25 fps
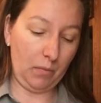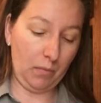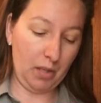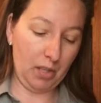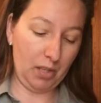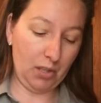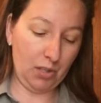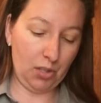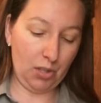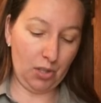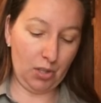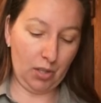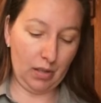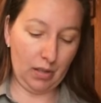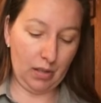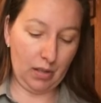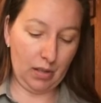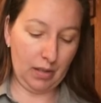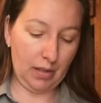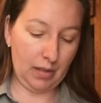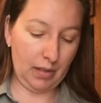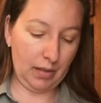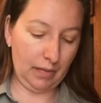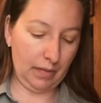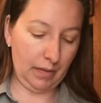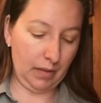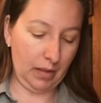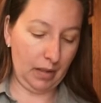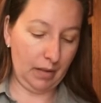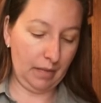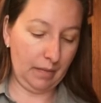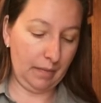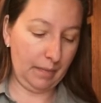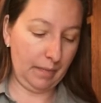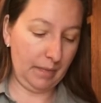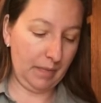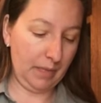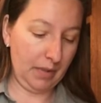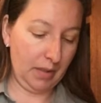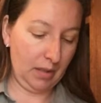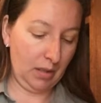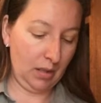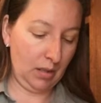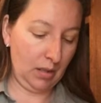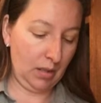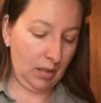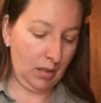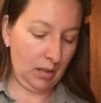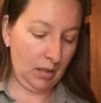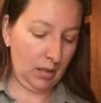be just fine.
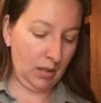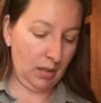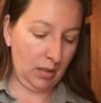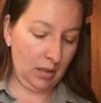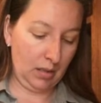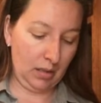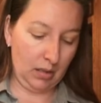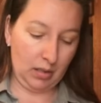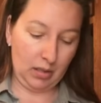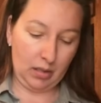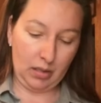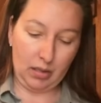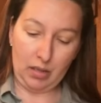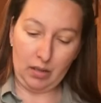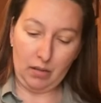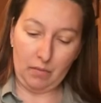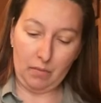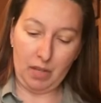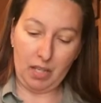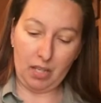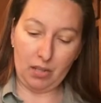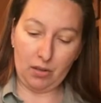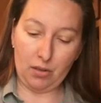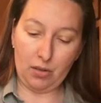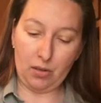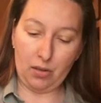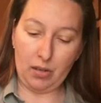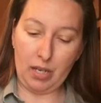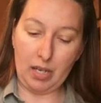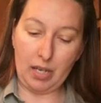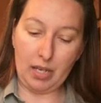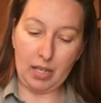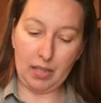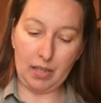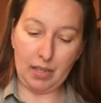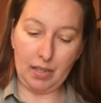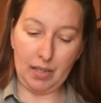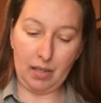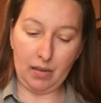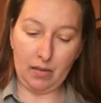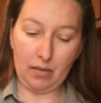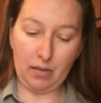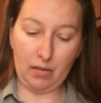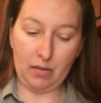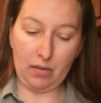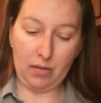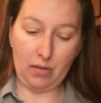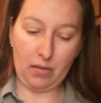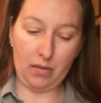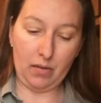Kind of make sure he gets down
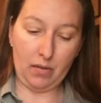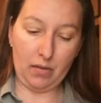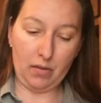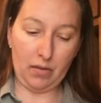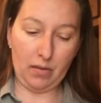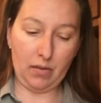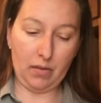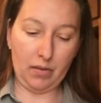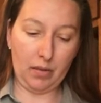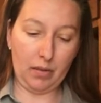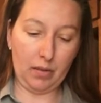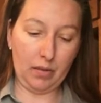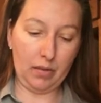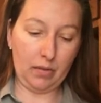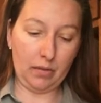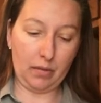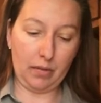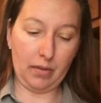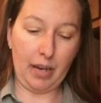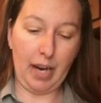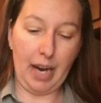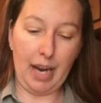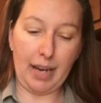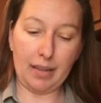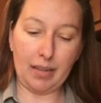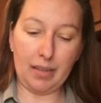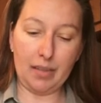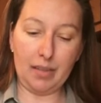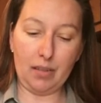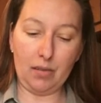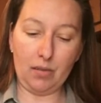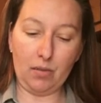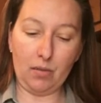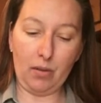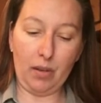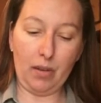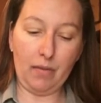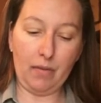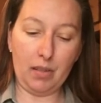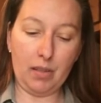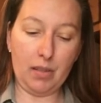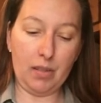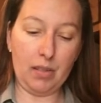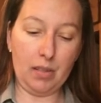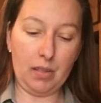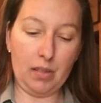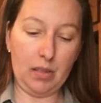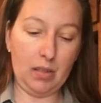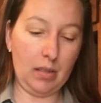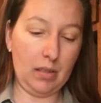in all the little cracks and
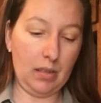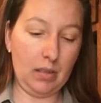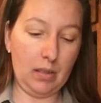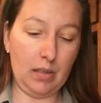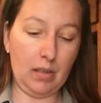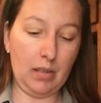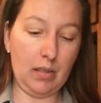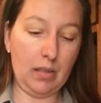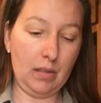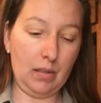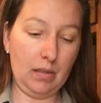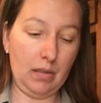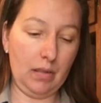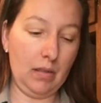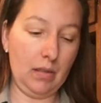crevices.